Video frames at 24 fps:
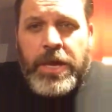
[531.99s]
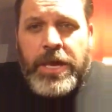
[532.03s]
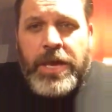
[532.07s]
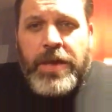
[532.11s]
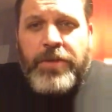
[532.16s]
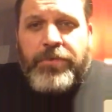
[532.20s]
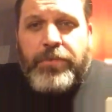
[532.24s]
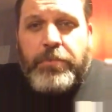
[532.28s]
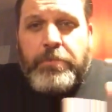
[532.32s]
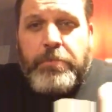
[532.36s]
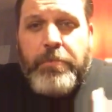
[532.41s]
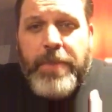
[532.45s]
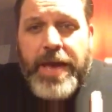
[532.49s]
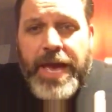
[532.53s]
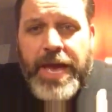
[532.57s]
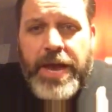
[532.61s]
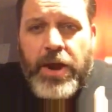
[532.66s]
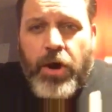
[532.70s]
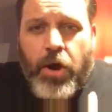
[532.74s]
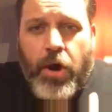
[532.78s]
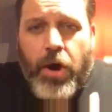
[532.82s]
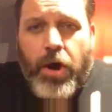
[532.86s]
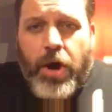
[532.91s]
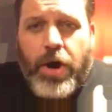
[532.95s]
if
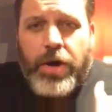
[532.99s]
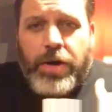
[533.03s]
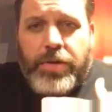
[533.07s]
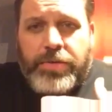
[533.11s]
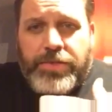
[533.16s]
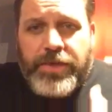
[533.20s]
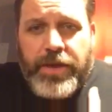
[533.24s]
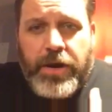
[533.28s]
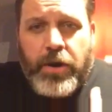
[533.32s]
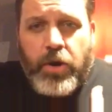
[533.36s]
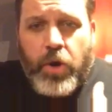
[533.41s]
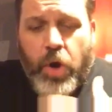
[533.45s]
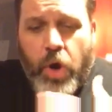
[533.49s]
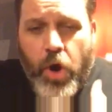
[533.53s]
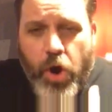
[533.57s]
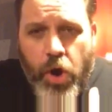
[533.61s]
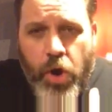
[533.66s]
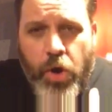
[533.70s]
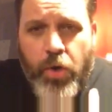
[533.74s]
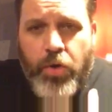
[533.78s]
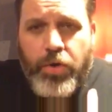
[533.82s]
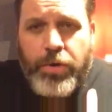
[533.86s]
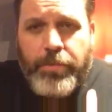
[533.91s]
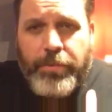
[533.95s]
men are their
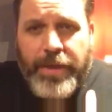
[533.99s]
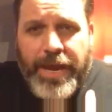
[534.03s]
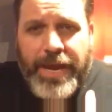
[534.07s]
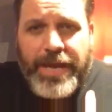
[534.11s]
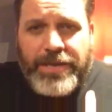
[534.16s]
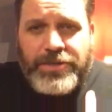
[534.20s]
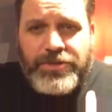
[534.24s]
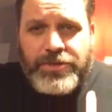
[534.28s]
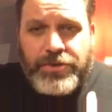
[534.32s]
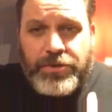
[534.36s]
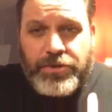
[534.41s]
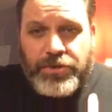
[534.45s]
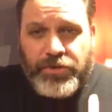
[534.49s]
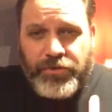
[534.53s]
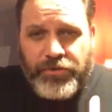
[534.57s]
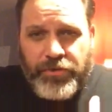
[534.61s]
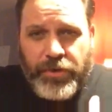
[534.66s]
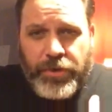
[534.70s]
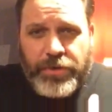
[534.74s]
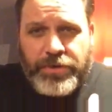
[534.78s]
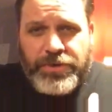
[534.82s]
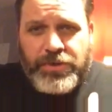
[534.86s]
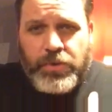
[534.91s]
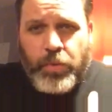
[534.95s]
own masters
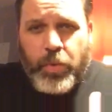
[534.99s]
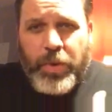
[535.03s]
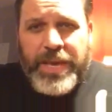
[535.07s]
first,